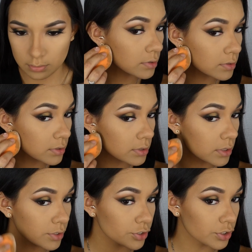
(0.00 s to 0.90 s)
Now to
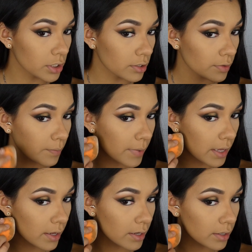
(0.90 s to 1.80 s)
clean underneath
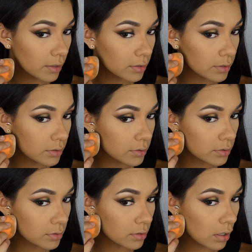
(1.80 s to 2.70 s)
my
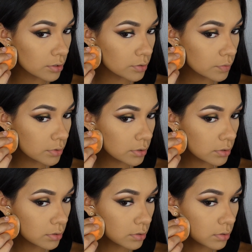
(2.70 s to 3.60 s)
contour.